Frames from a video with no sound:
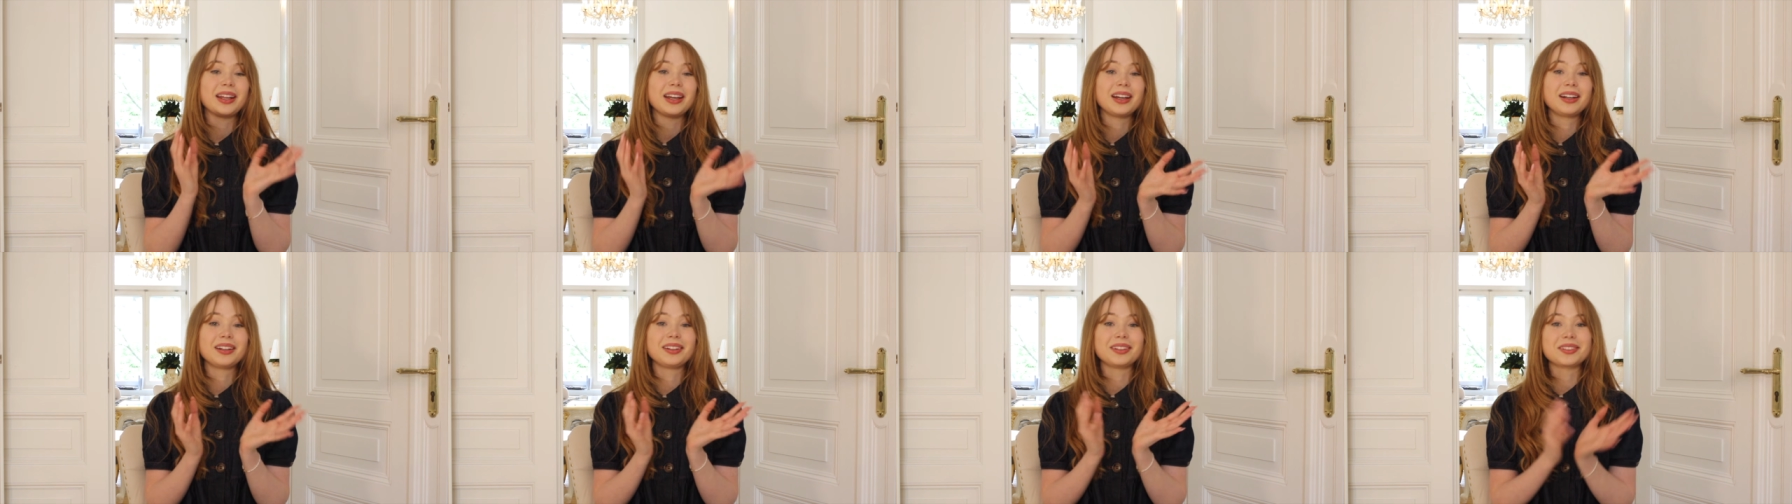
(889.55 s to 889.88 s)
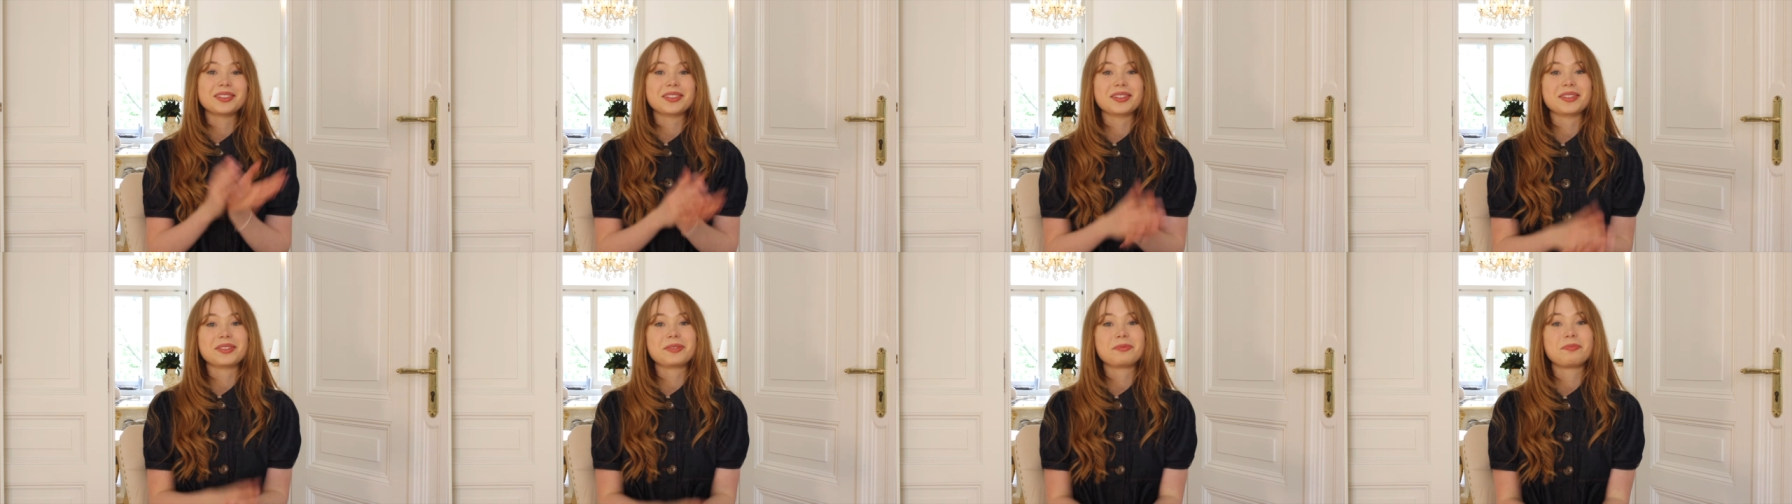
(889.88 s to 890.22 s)

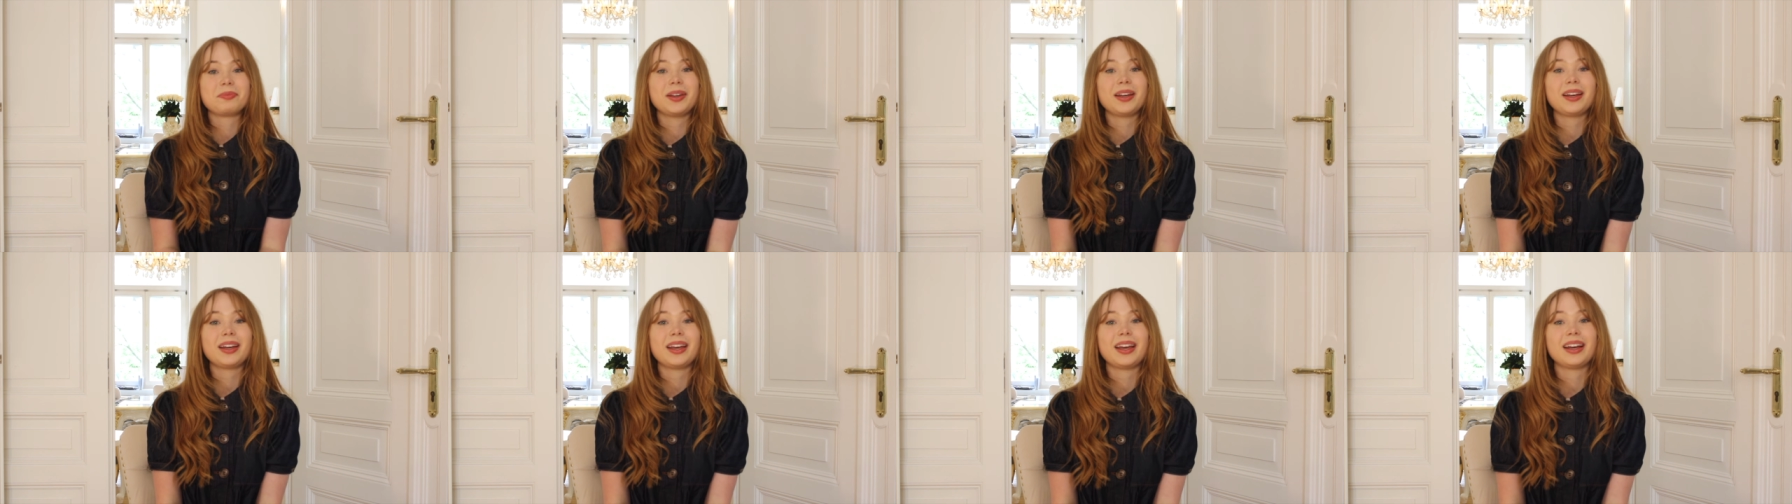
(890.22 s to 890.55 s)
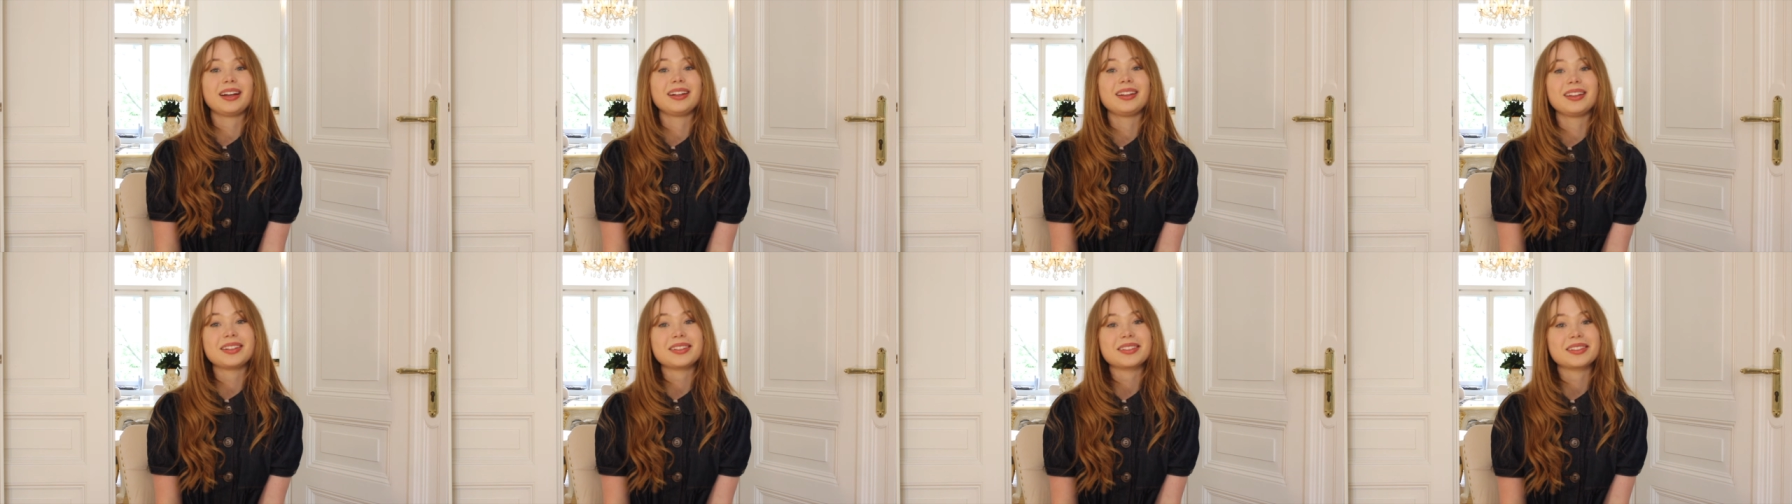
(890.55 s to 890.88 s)

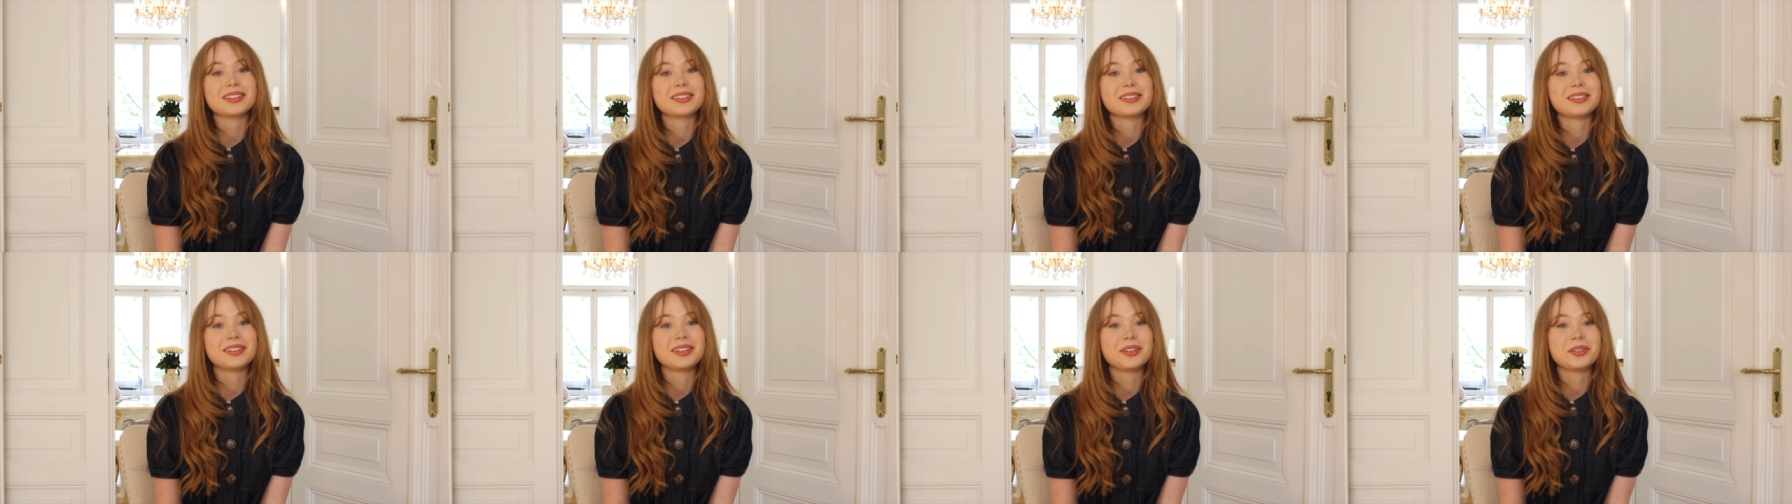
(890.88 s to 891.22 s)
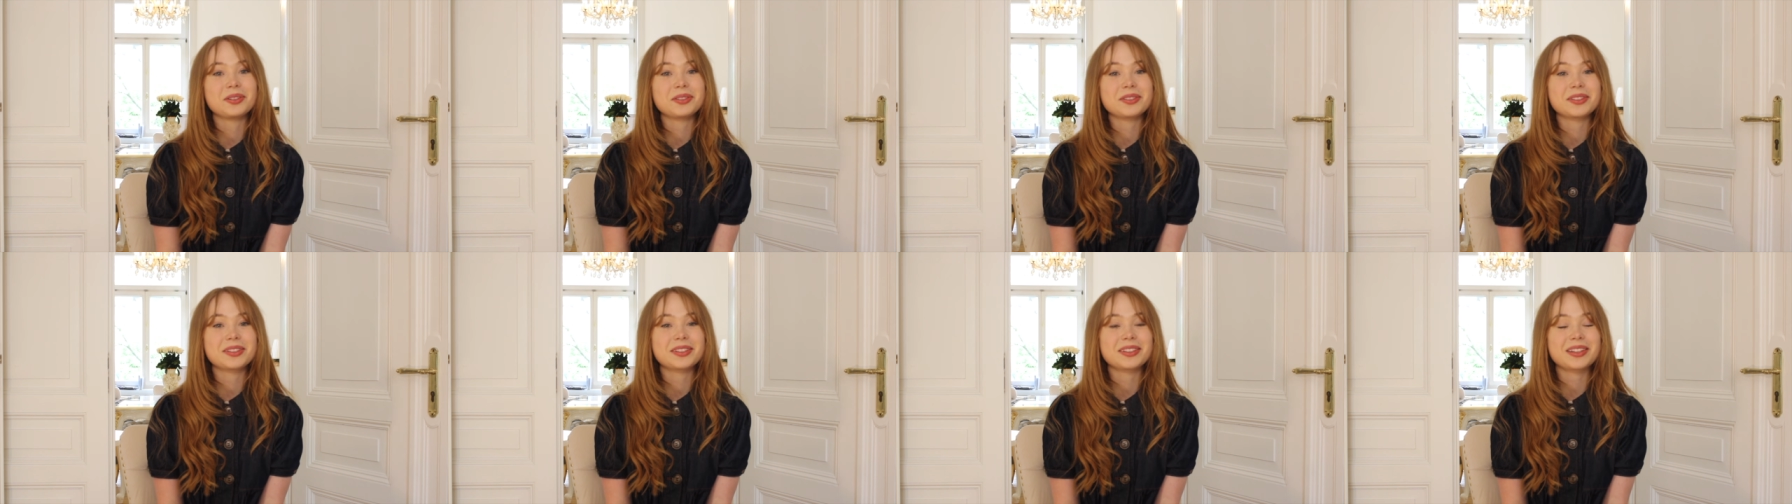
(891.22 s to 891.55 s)
English-speaking listener,
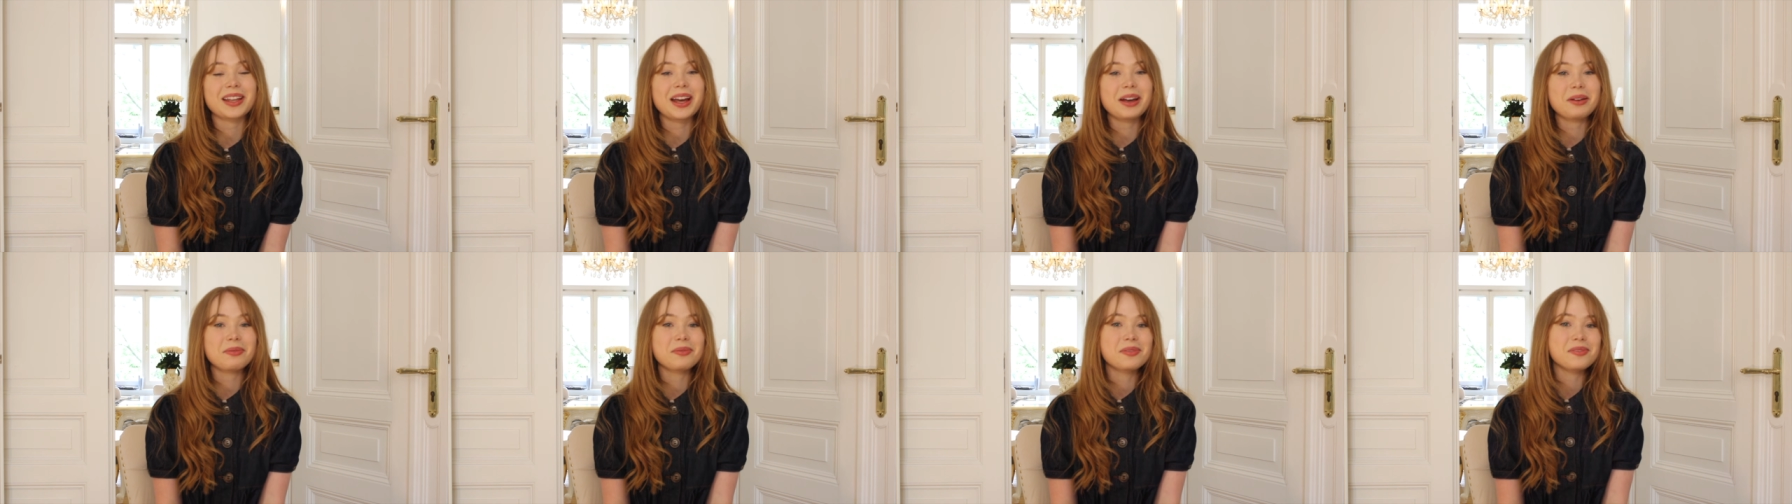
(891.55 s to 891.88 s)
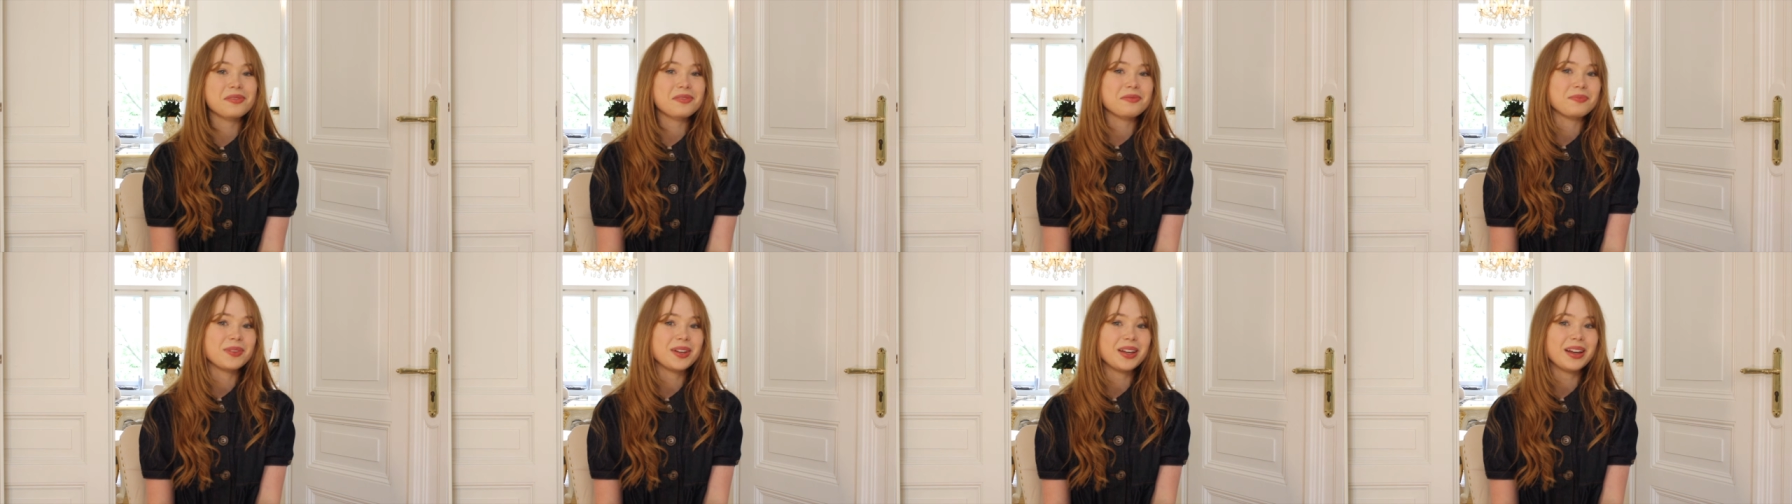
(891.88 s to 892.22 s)
you stay
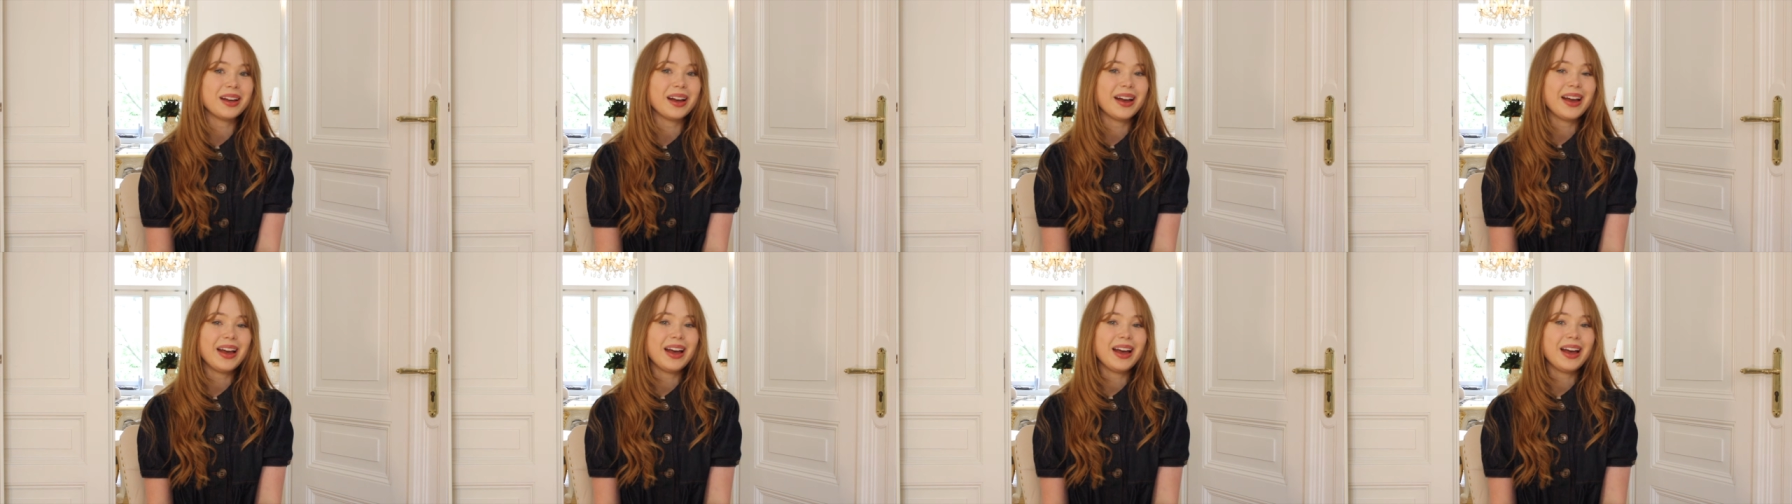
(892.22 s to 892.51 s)
with me,